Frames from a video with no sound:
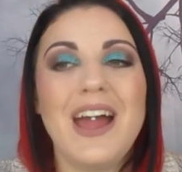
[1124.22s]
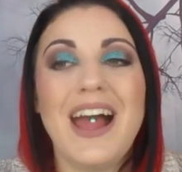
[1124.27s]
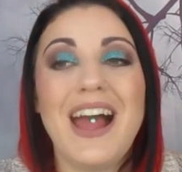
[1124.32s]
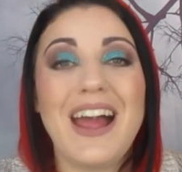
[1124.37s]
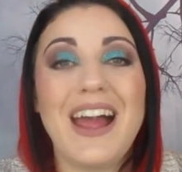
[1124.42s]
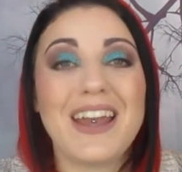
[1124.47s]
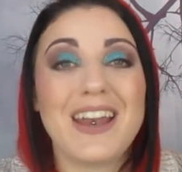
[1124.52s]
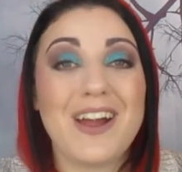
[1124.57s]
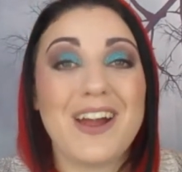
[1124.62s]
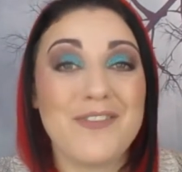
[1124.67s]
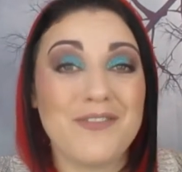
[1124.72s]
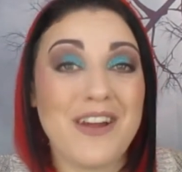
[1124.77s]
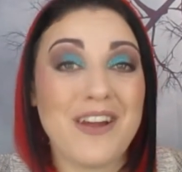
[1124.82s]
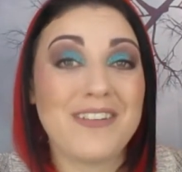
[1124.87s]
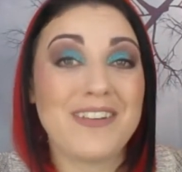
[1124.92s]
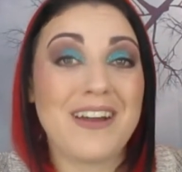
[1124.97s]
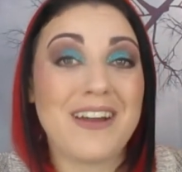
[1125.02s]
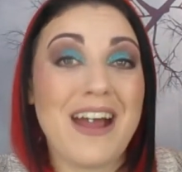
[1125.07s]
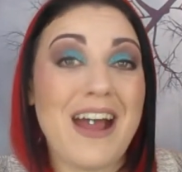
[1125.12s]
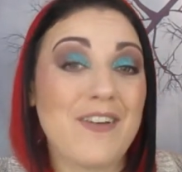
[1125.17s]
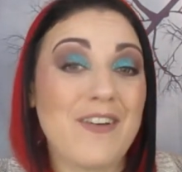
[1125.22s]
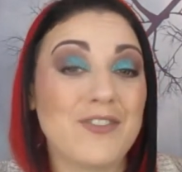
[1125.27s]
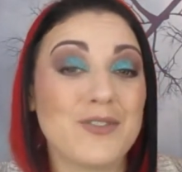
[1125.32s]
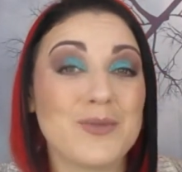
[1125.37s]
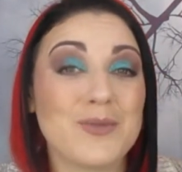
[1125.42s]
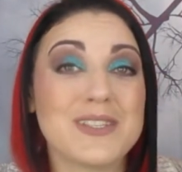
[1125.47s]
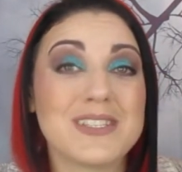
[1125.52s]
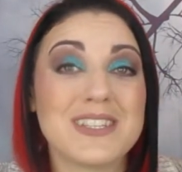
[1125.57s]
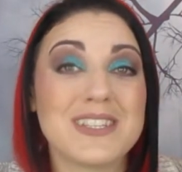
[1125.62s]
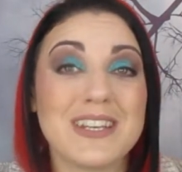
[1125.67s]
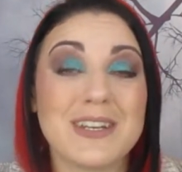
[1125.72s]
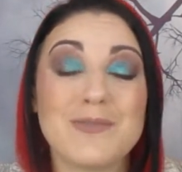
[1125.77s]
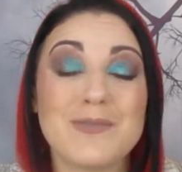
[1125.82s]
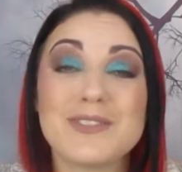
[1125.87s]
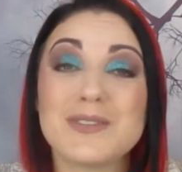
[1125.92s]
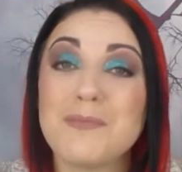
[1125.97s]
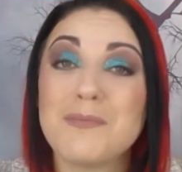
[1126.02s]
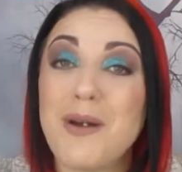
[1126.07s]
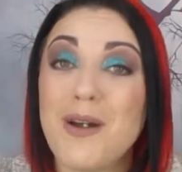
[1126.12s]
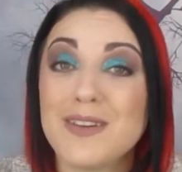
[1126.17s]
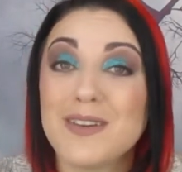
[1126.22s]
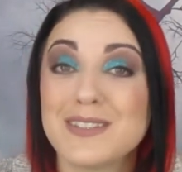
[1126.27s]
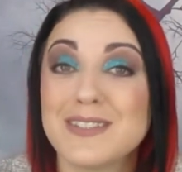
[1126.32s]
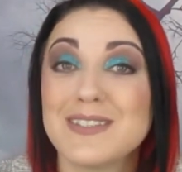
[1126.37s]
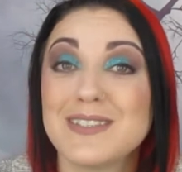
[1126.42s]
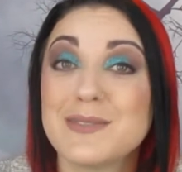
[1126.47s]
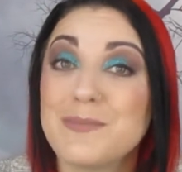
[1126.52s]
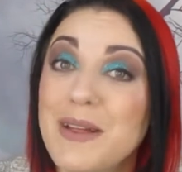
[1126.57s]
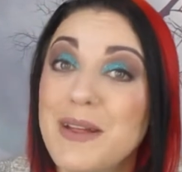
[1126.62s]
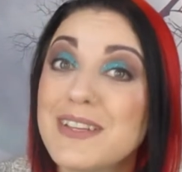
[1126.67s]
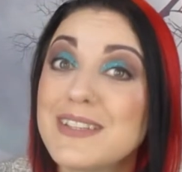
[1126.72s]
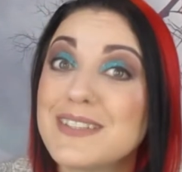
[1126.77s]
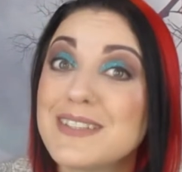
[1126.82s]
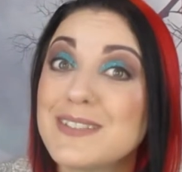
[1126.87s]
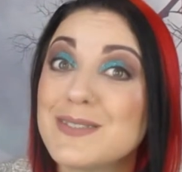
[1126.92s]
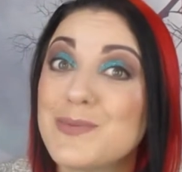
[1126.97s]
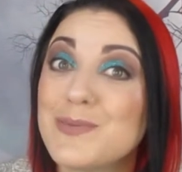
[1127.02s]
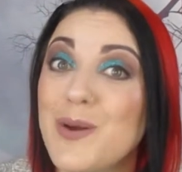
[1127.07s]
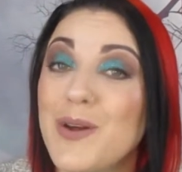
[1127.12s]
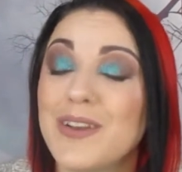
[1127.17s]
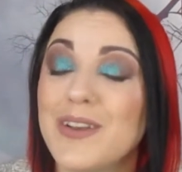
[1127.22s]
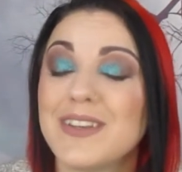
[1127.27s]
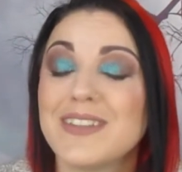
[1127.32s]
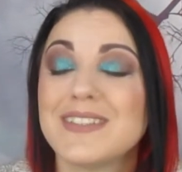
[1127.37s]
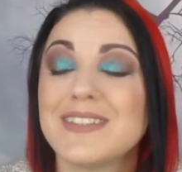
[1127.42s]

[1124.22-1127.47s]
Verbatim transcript: and I found out afterwards that it was a Marks and Spencer's one.